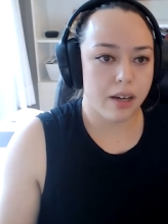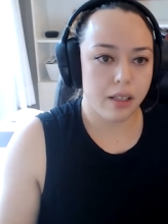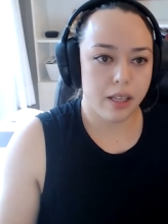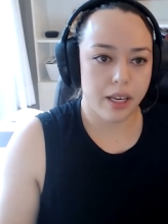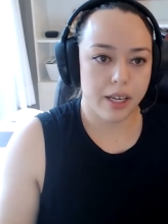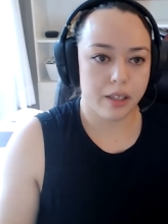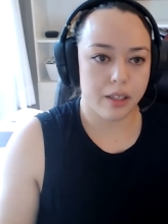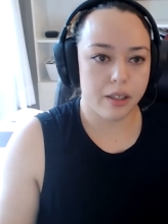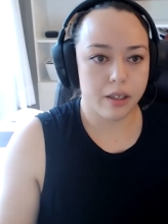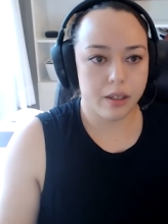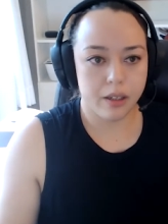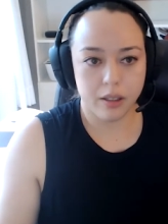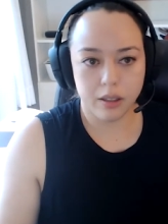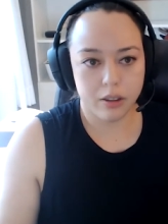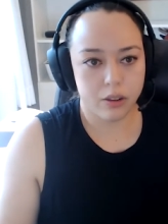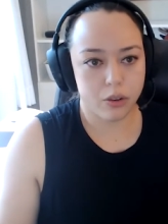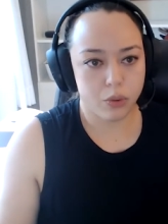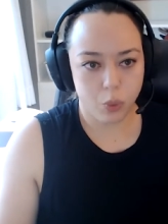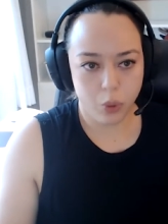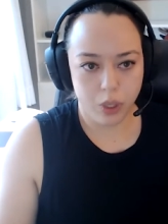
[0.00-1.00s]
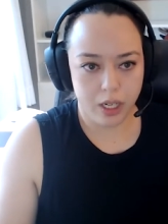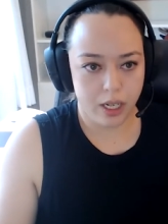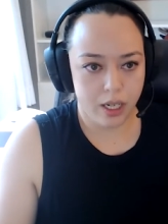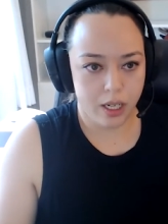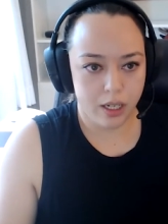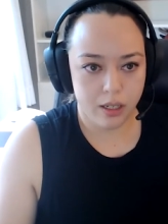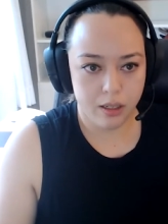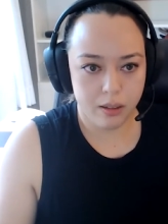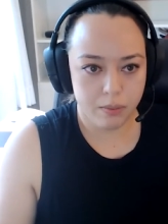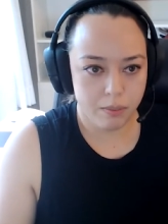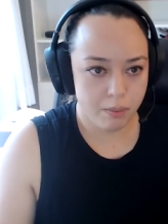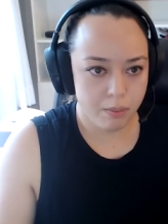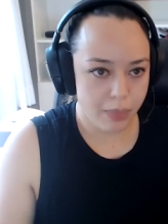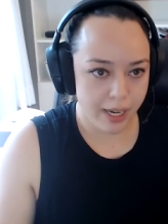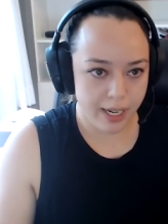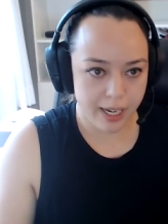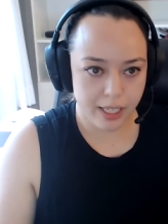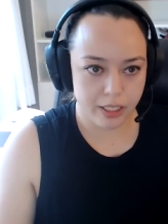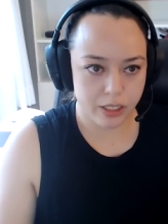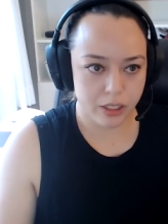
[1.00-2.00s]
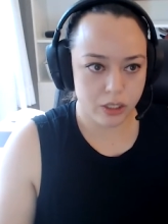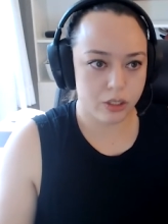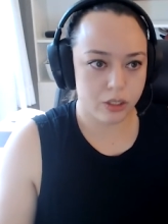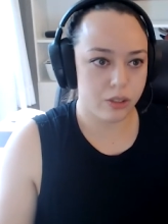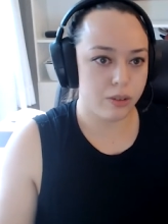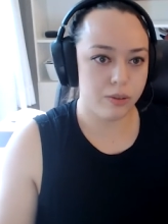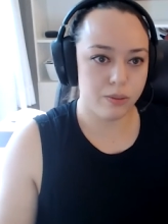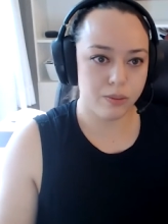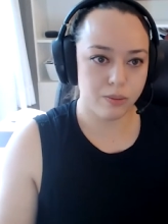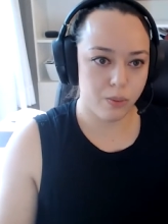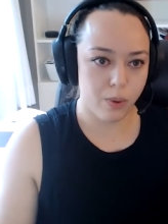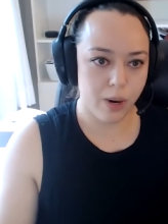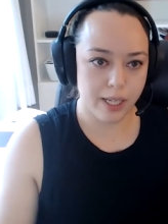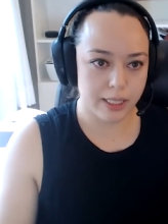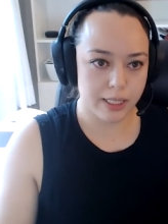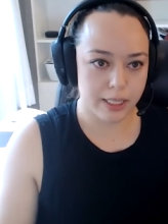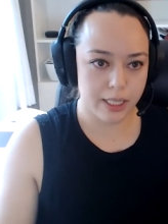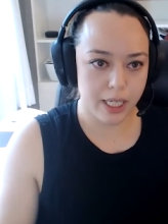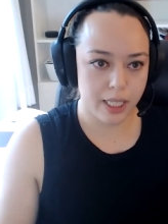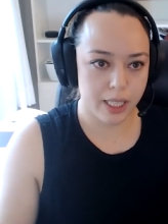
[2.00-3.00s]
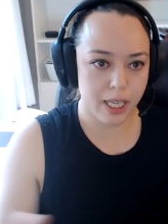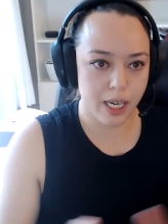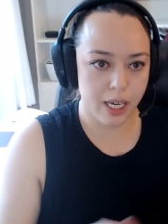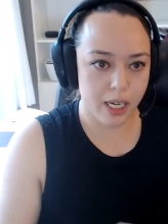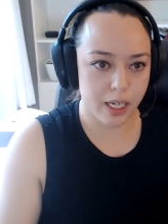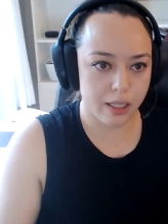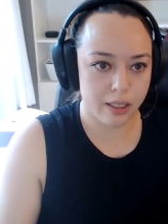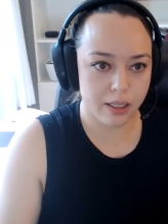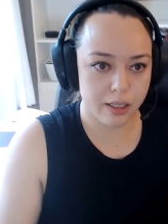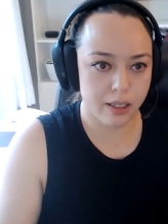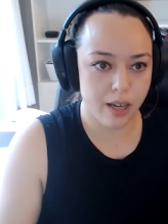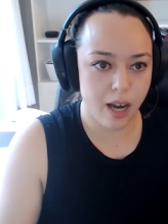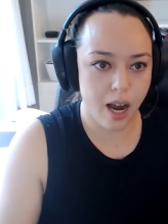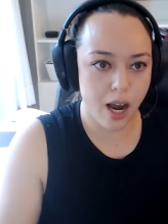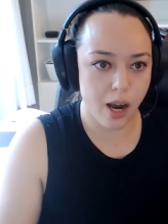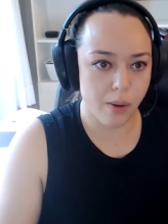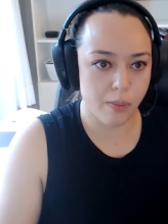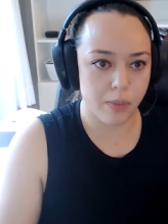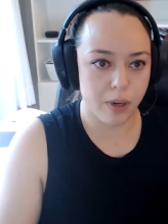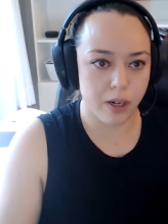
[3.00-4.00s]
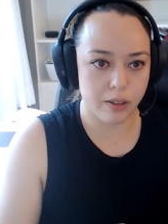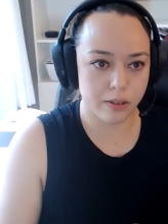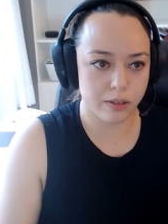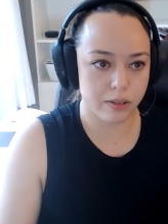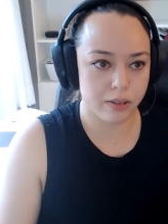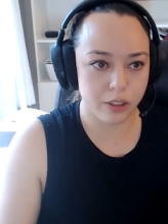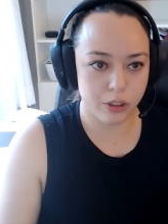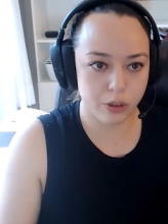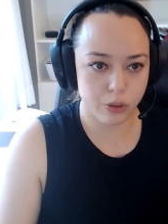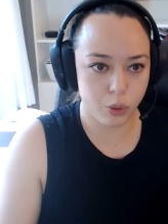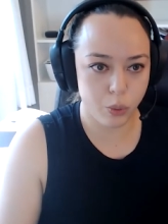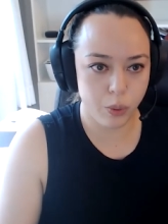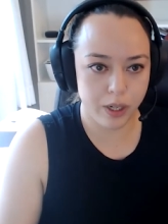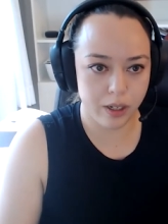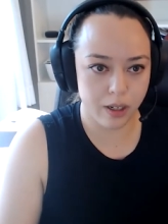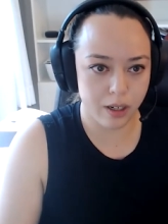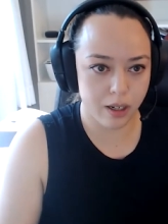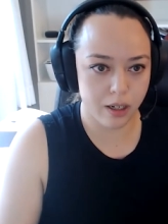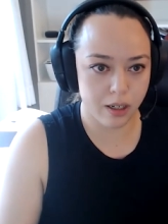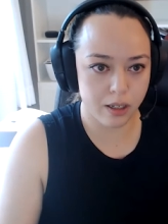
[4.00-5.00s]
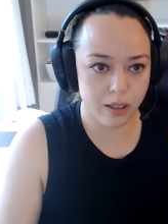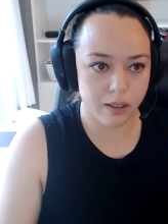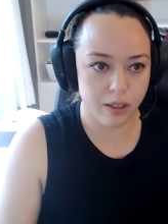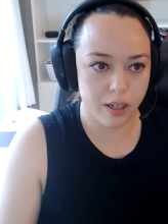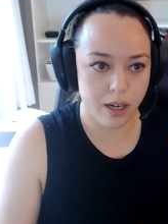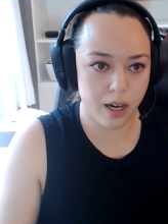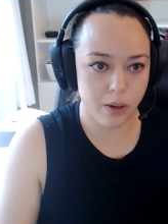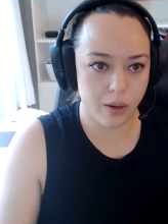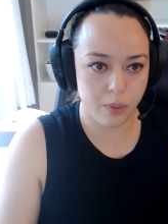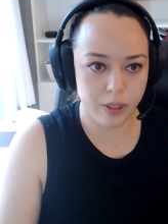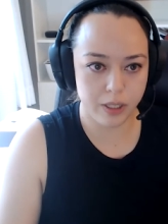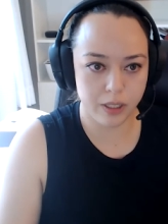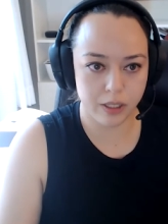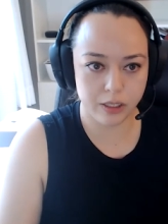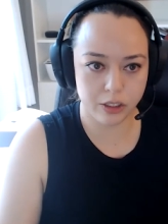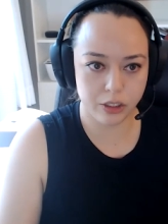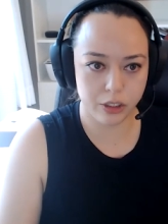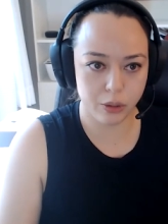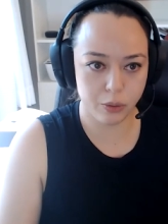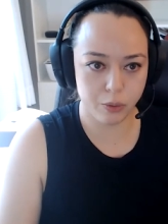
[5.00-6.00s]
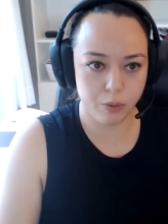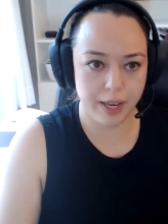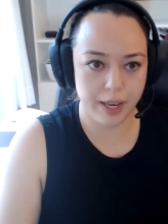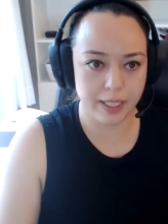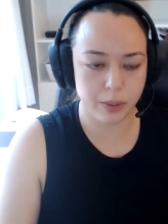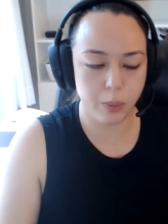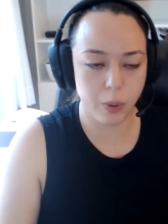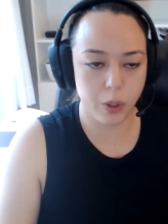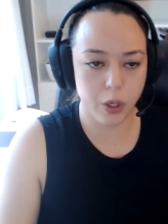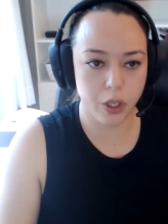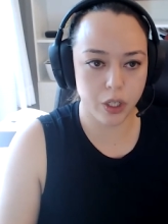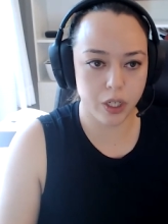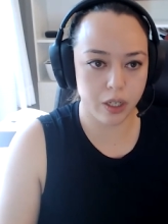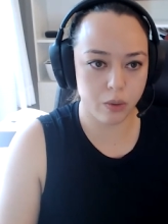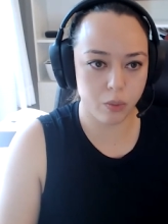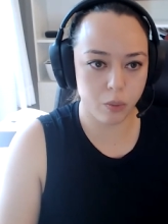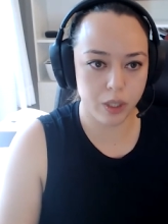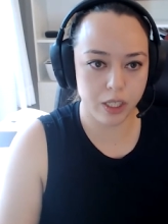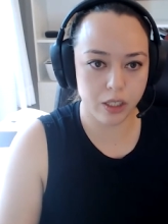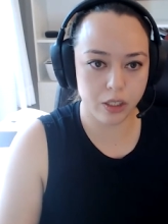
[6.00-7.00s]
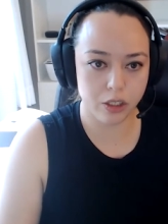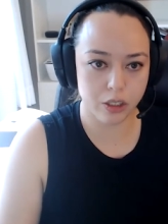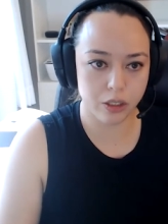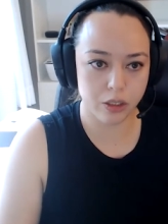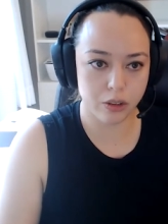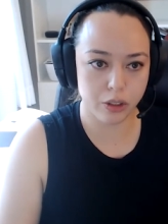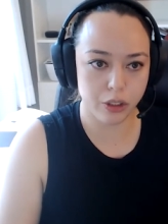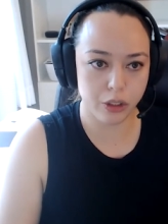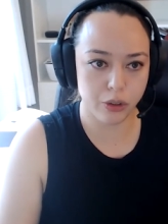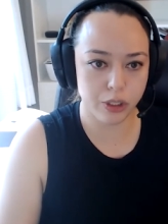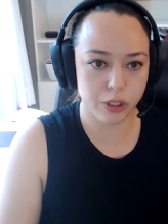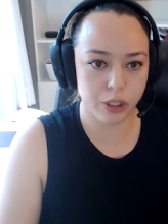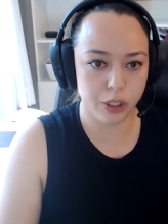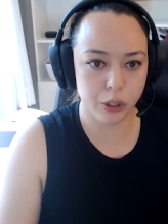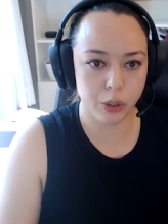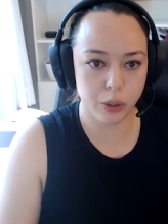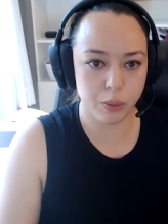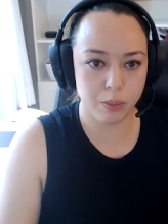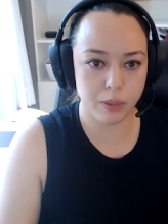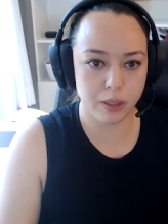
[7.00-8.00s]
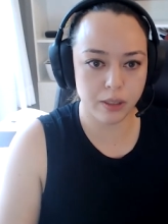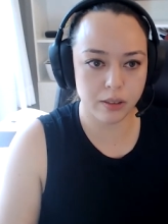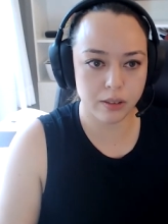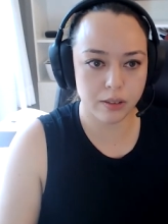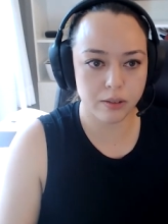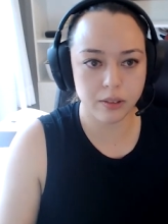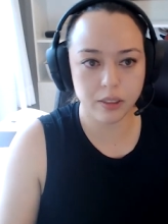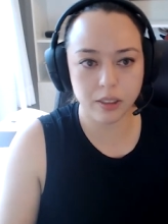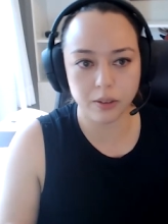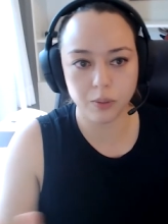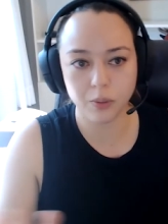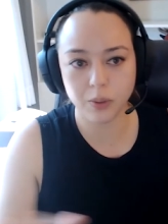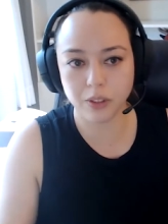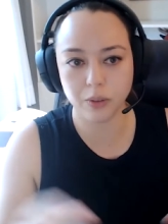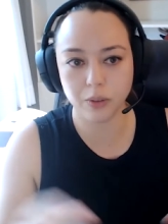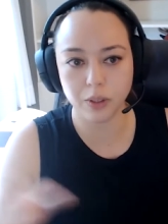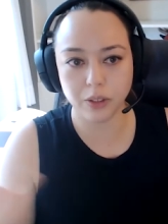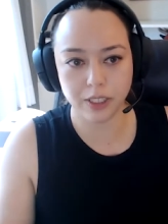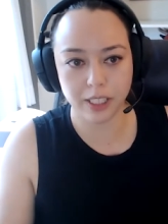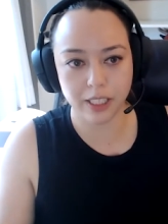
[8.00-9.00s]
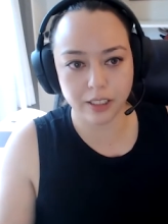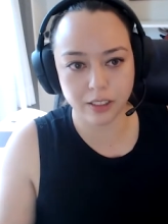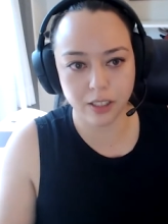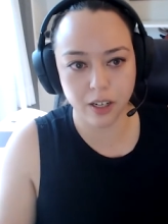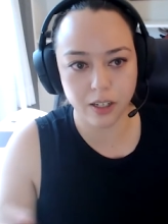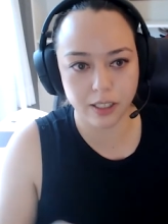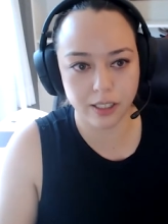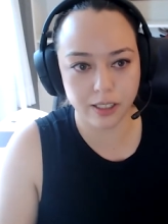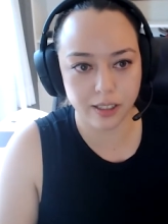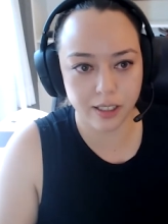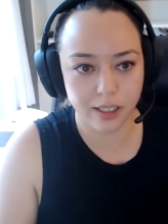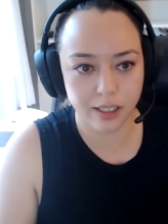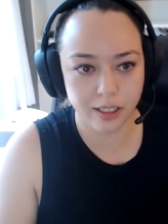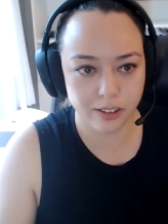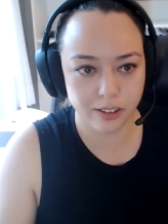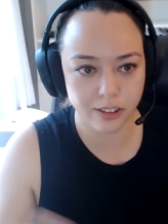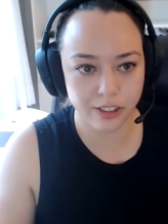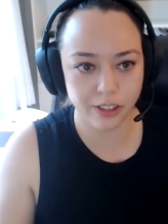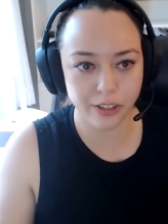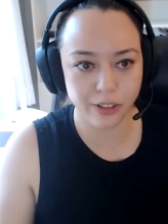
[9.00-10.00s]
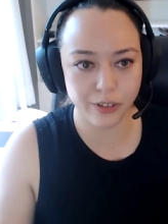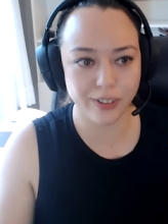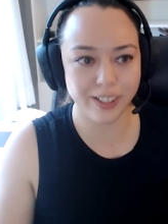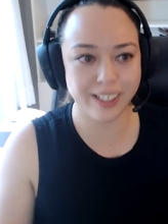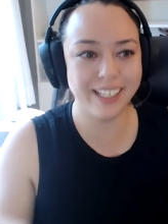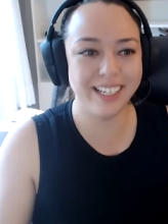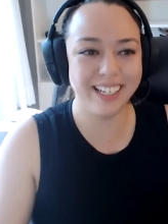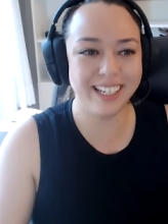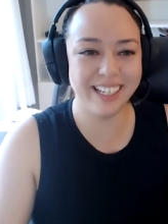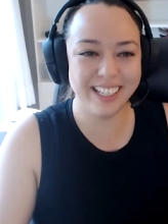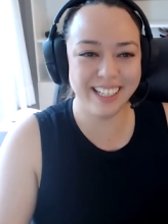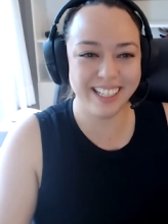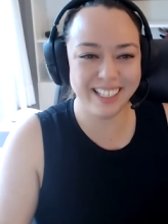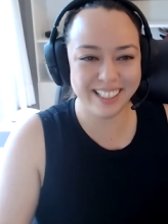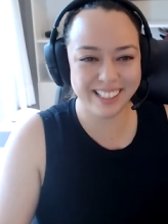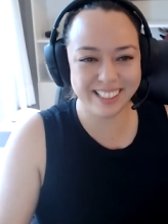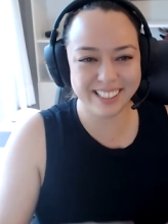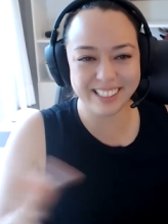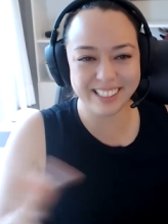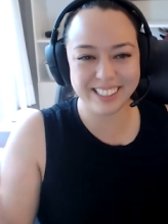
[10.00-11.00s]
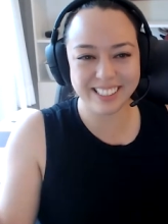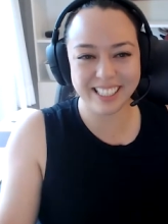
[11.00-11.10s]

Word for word: of like the three biggest ones, I think. Um, I'll do Twitter, uh, we can do Facebook and we can do YouTube and yeah, we'll throw TikTok in there too because